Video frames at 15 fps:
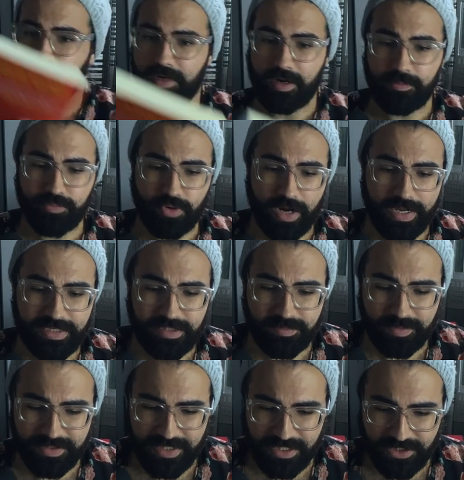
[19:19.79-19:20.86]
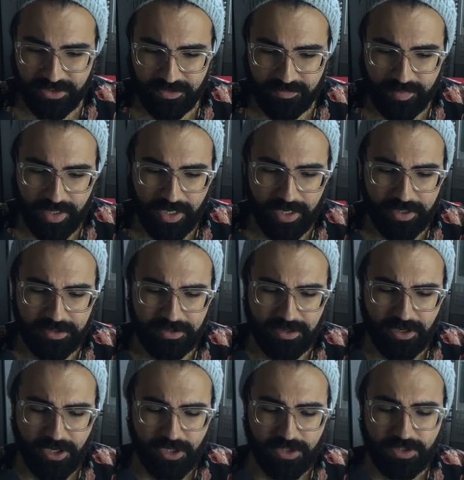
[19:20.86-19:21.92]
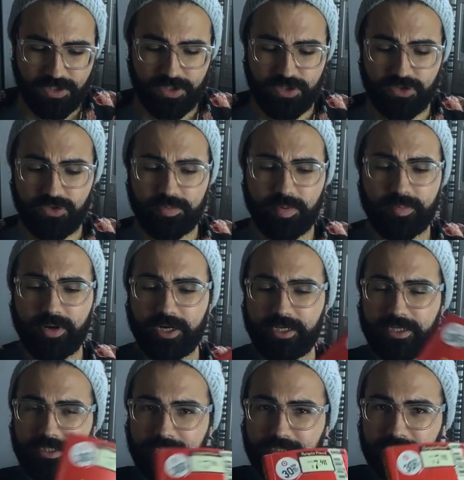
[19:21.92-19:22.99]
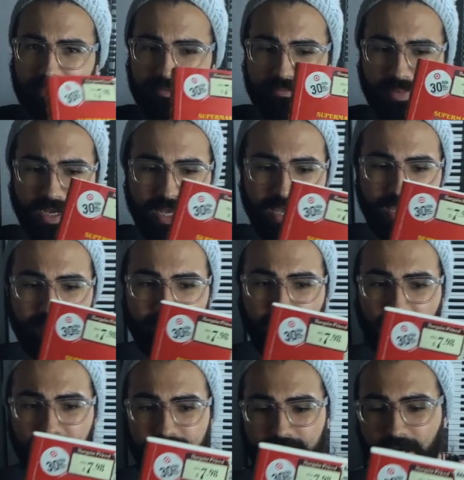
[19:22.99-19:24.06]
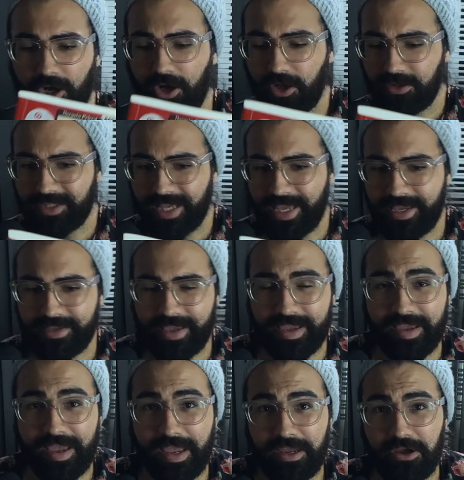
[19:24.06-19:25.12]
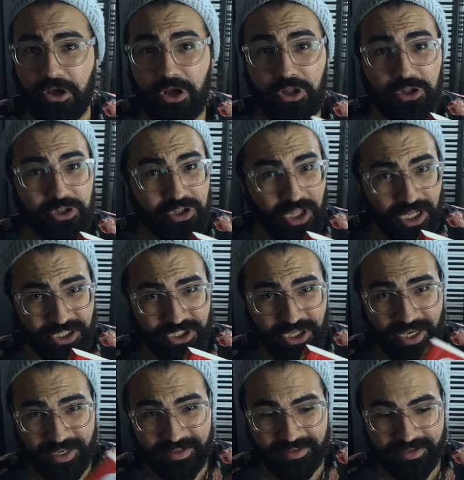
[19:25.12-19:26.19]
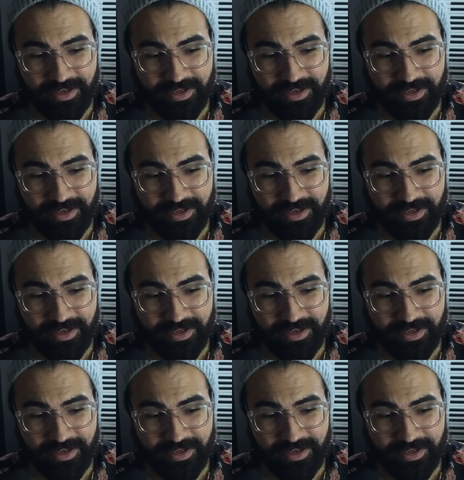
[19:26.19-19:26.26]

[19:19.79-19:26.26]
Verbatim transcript: A prized possession of mine, Supermarket by Bobby Hall, aka Logic.